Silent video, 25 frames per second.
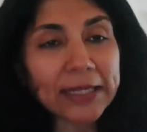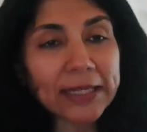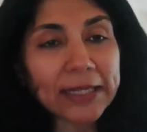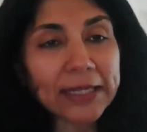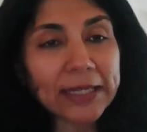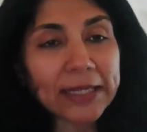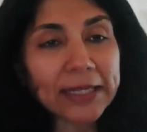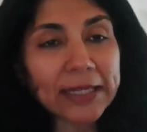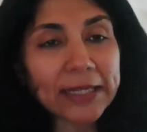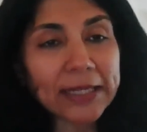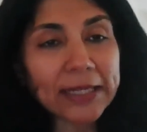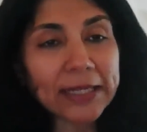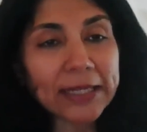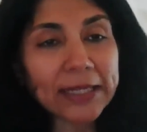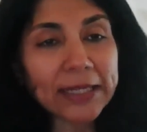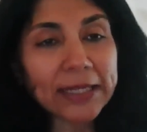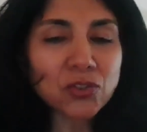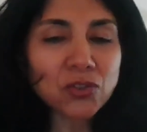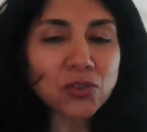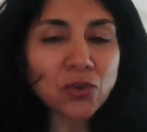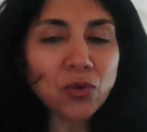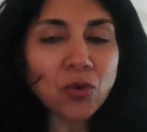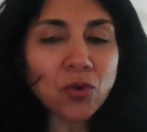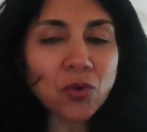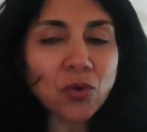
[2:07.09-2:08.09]
And it
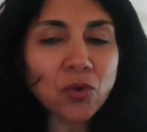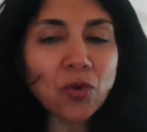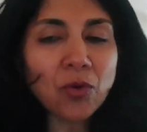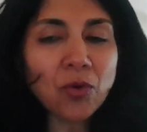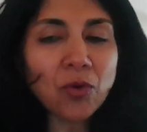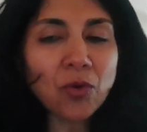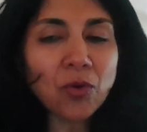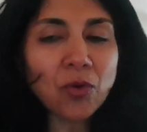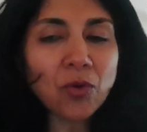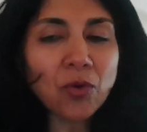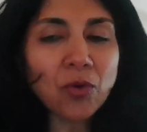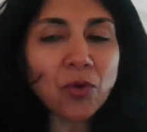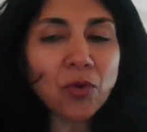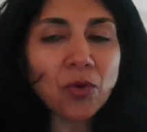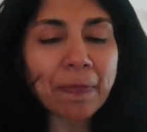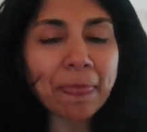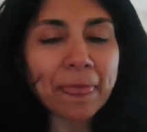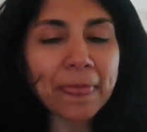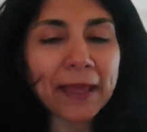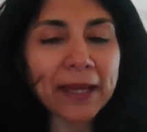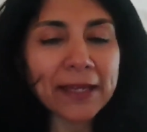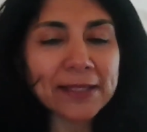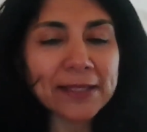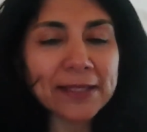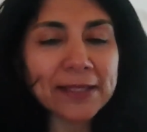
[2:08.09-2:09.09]
does so
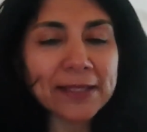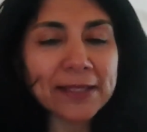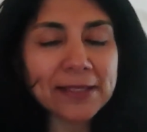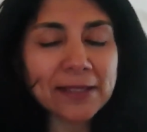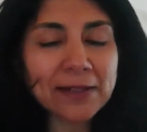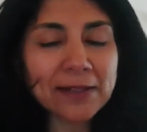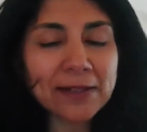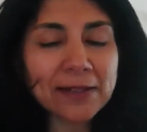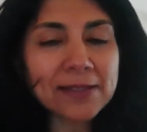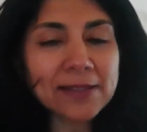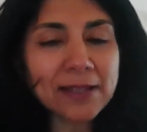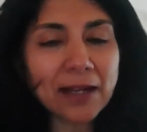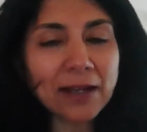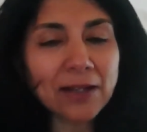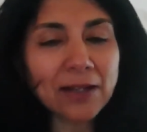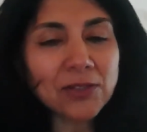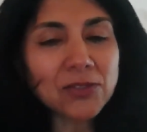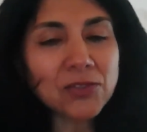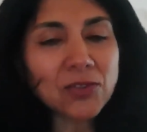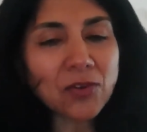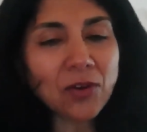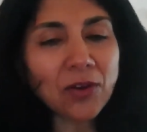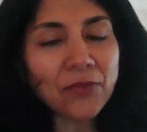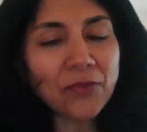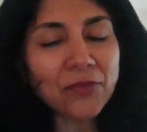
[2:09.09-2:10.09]
as a
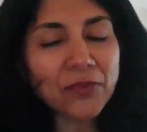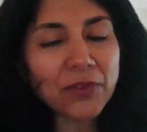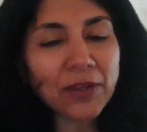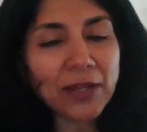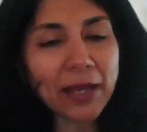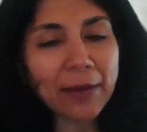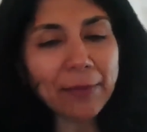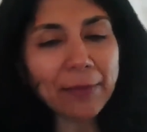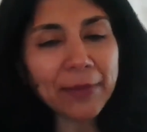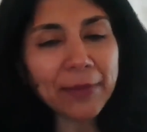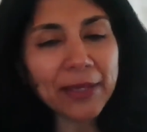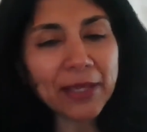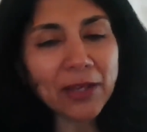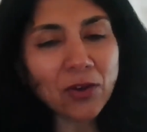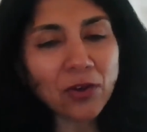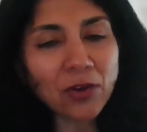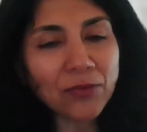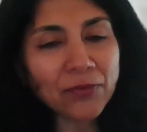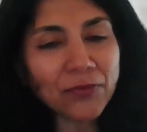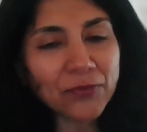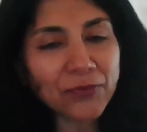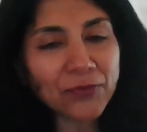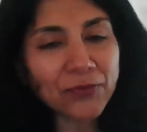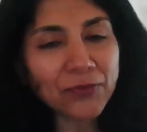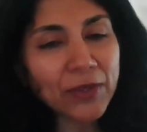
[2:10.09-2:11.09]
result of the coming
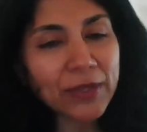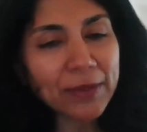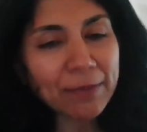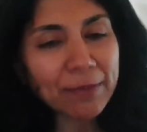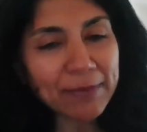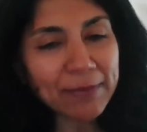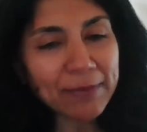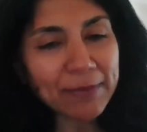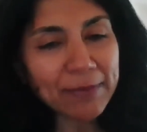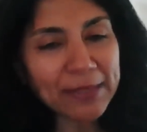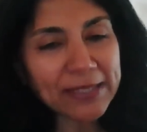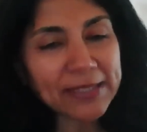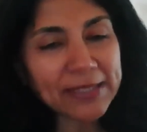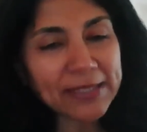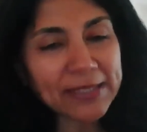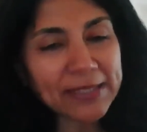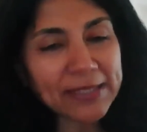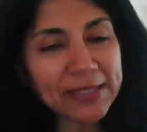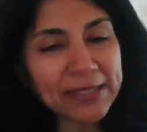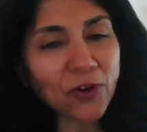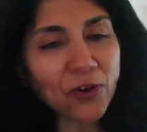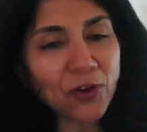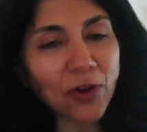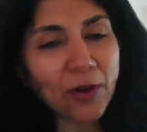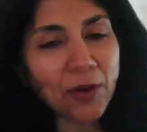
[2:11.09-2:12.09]
of Sufi
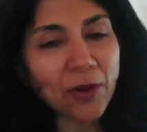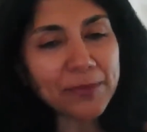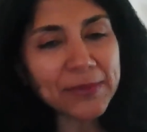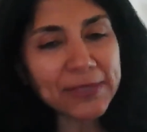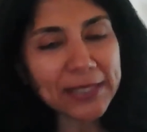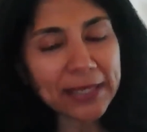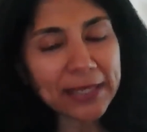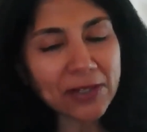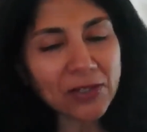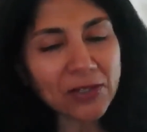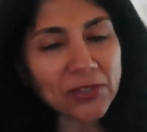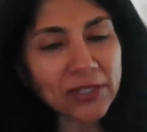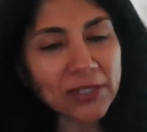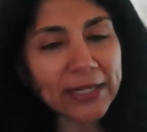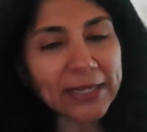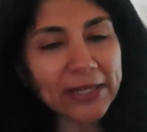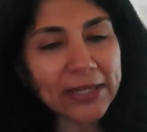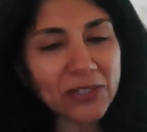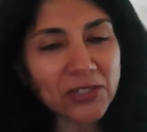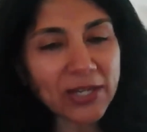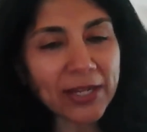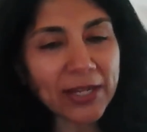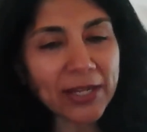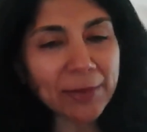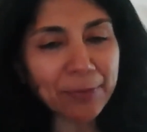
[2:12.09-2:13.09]
mystics from
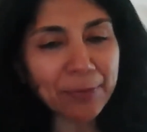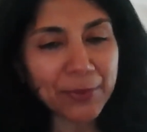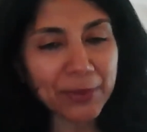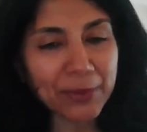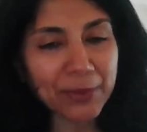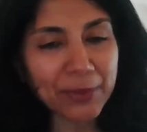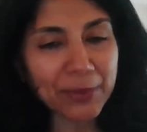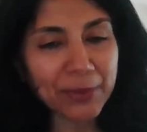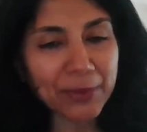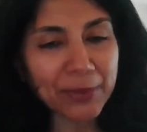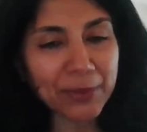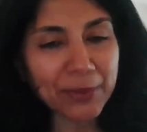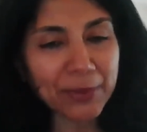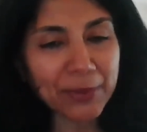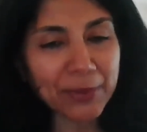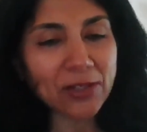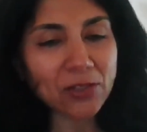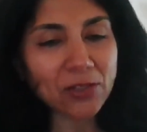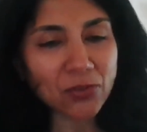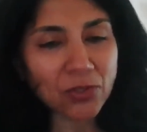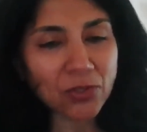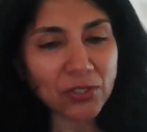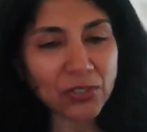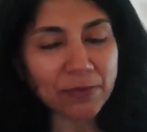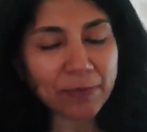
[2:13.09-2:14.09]
Central Asia and
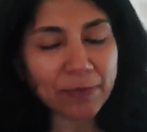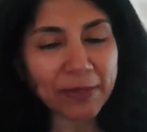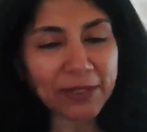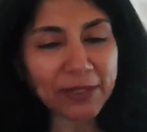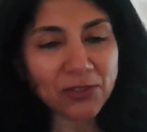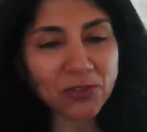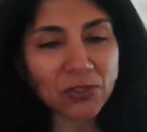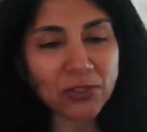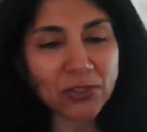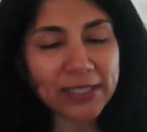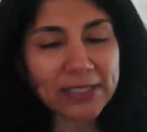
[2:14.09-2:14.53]
Persia into Kashmir.